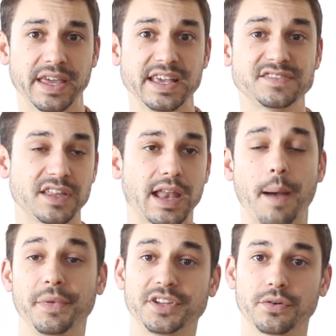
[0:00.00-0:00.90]
is the
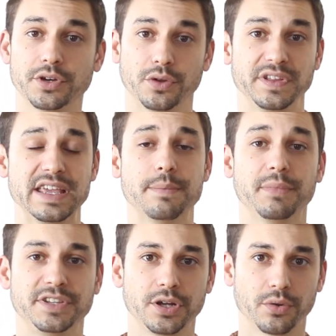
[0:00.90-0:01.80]
non material, the
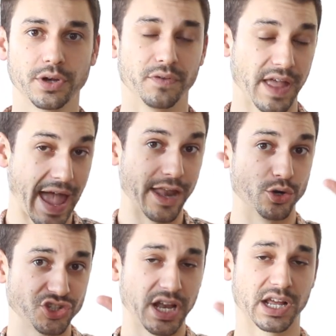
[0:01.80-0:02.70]
immaterial, the
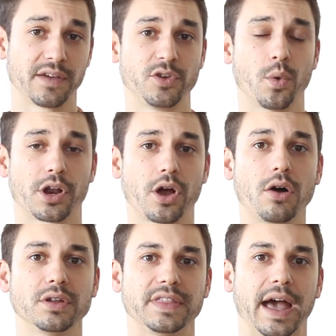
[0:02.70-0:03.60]
energetic, if you want to
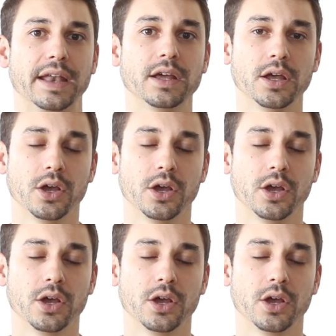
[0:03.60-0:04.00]
call it that,